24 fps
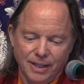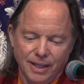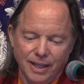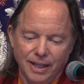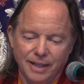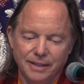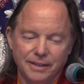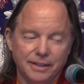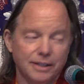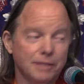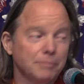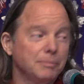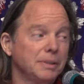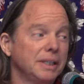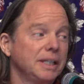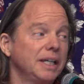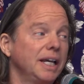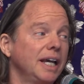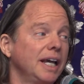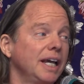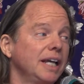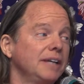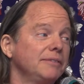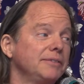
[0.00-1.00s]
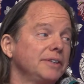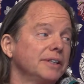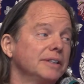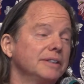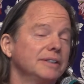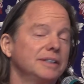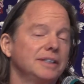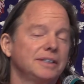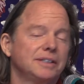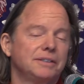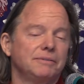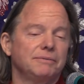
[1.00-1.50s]
And their
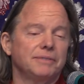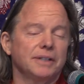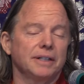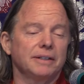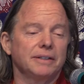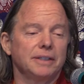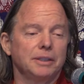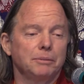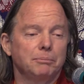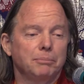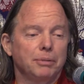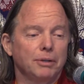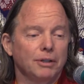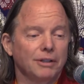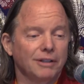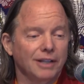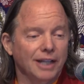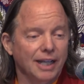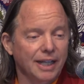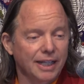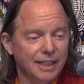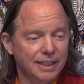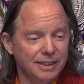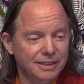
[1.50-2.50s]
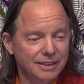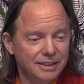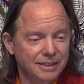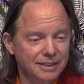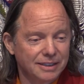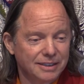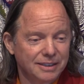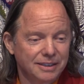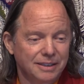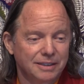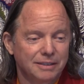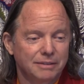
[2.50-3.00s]
behavior is very polite,
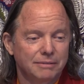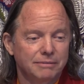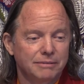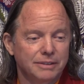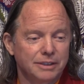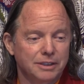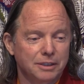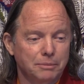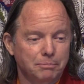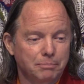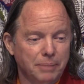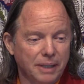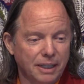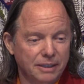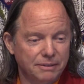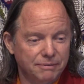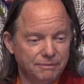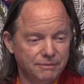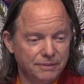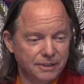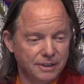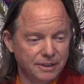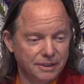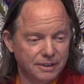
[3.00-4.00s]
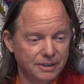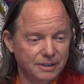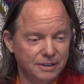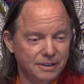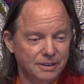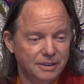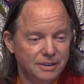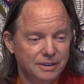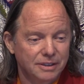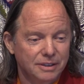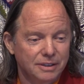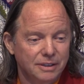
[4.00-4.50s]
respectful,
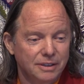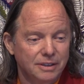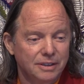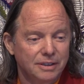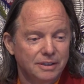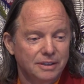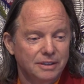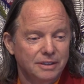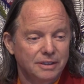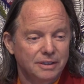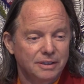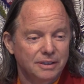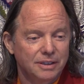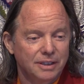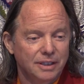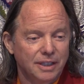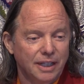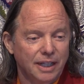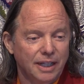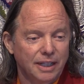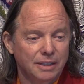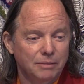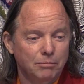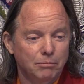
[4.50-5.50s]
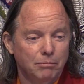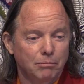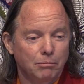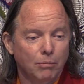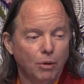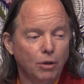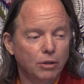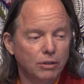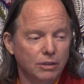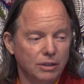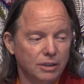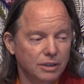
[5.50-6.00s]
and
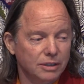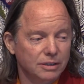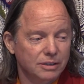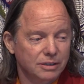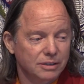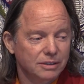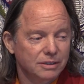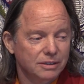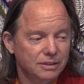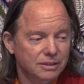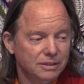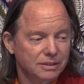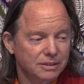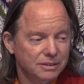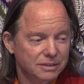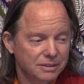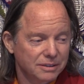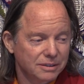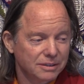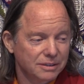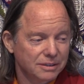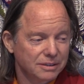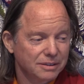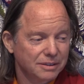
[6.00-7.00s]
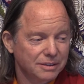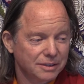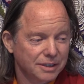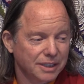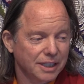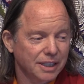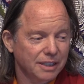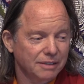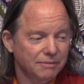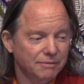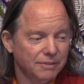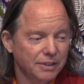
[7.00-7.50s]
moral,
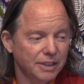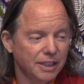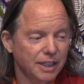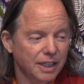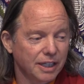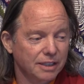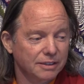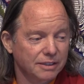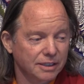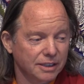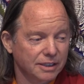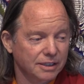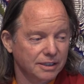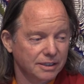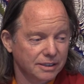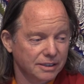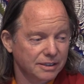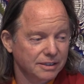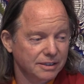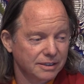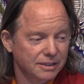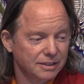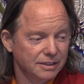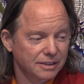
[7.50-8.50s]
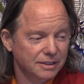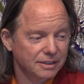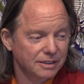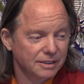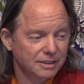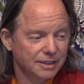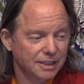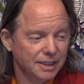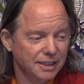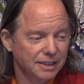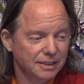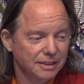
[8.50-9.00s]
okay? Very ethical,
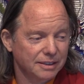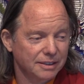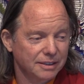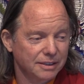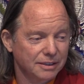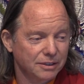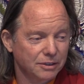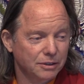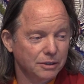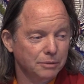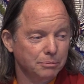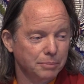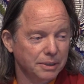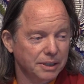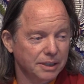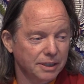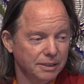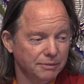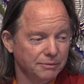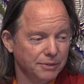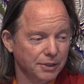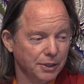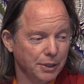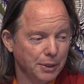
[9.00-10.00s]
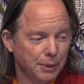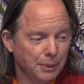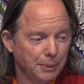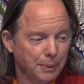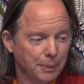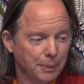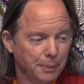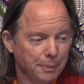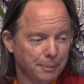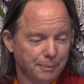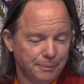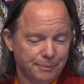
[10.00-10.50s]
okay? Good behavior,
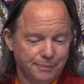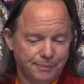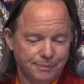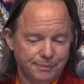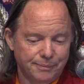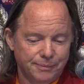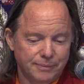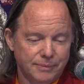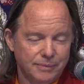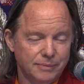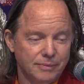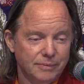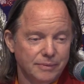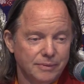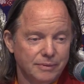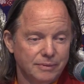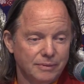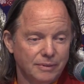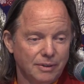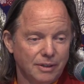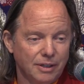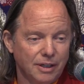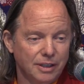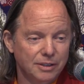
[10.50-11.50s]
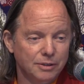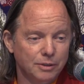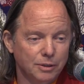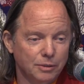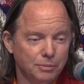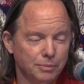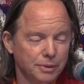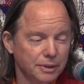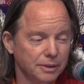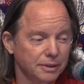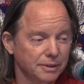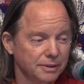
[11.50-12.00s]

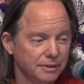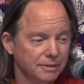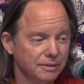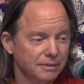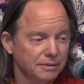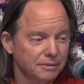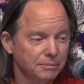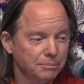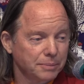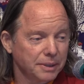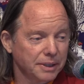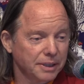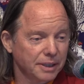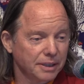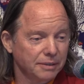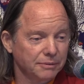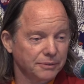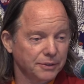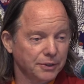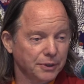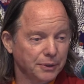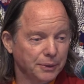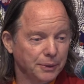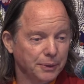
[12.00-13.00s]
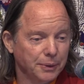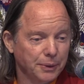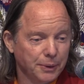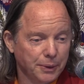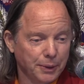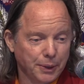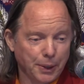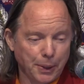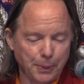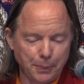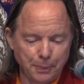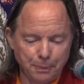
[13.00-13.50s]
honorable behavior,
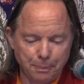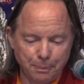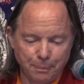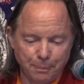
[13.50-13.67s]
okay?